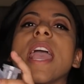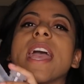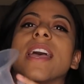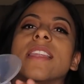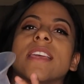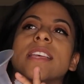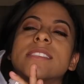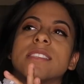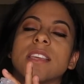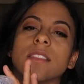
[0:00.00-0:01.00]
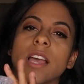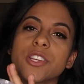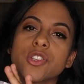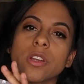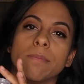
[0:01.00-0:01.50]
and it's the
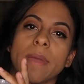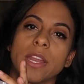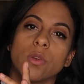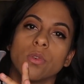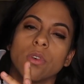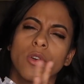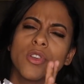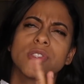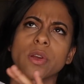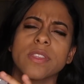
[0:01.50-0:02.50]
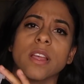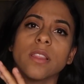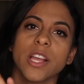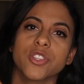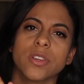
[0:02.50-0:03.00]
electric manual, or sorry, the
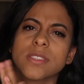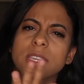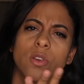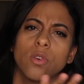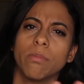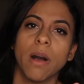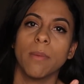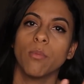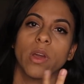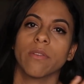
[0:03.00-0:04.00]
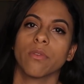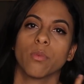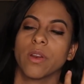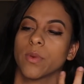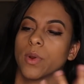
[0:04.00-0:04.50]
electric single pump, whatever
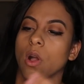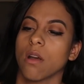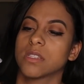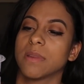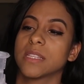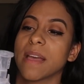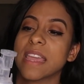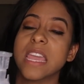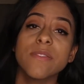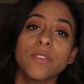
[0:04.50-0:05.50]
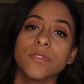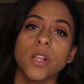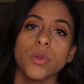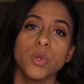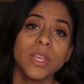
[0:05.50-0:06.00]
you want to call it, but it's by even
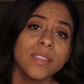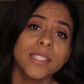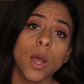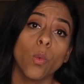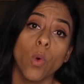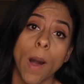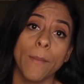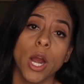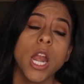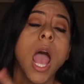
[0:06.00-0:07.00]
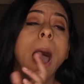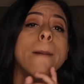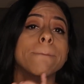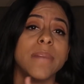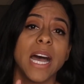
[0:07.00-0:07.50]
flow, and you get this at Walmart.
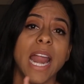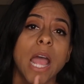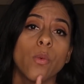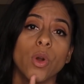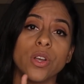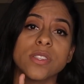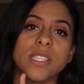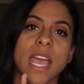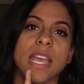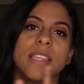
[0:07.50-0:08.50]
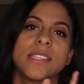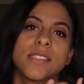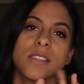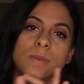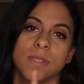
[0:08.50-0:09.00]
But I will say this
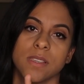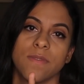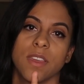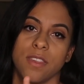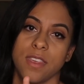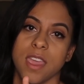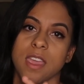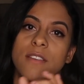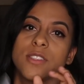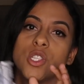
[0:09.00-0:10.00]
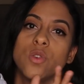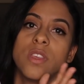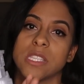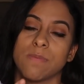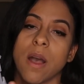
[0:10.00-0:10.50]
is a specific thing to
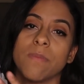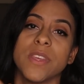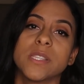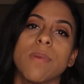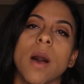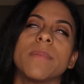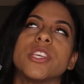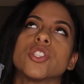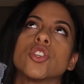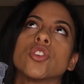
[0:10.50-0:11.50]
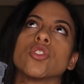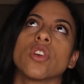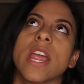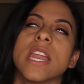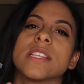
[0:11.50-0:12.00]
this pump. This pump is
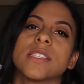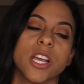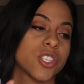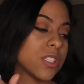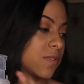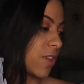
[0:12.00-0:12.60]
great, and it suctions